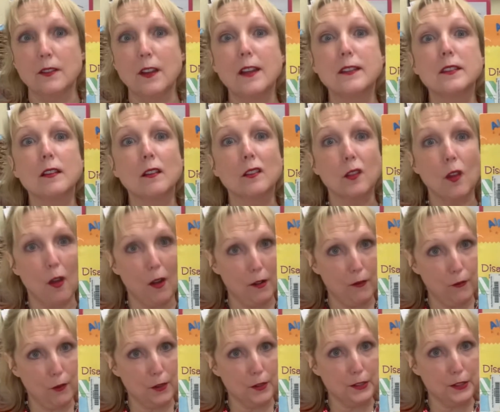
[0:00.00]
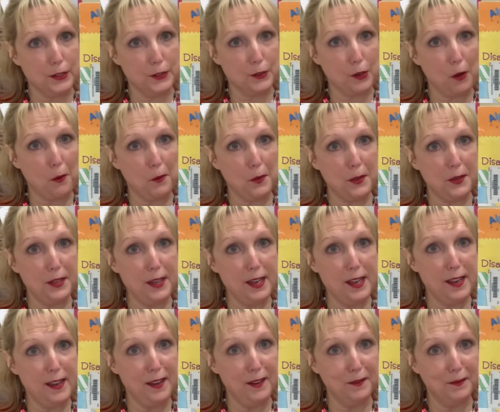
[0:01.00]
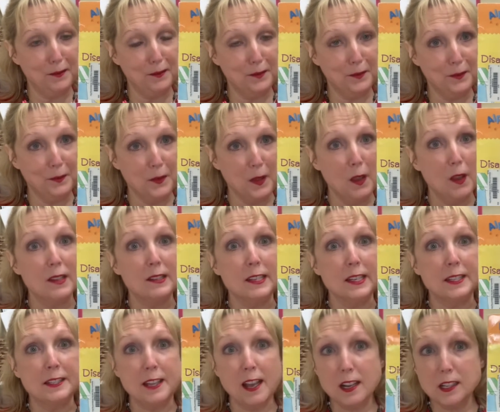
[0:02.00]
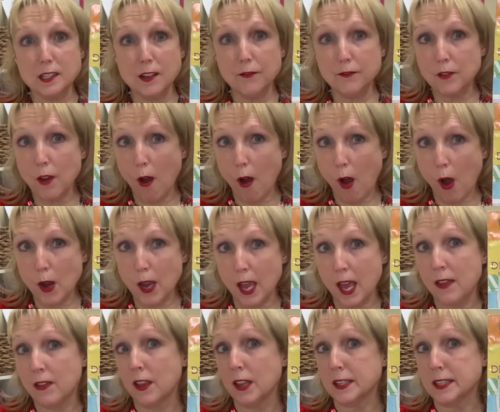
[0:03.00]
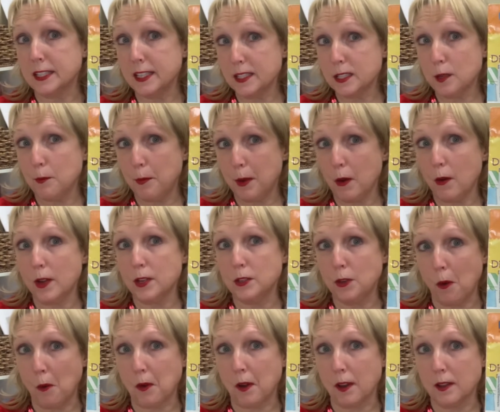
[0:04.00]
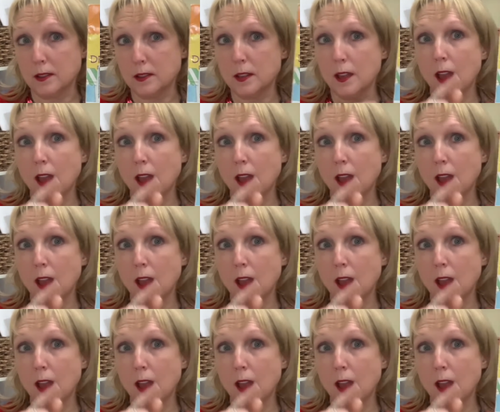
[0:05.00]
That's a lot of words that start with D. Detective Dog and the Disappearing Donuts.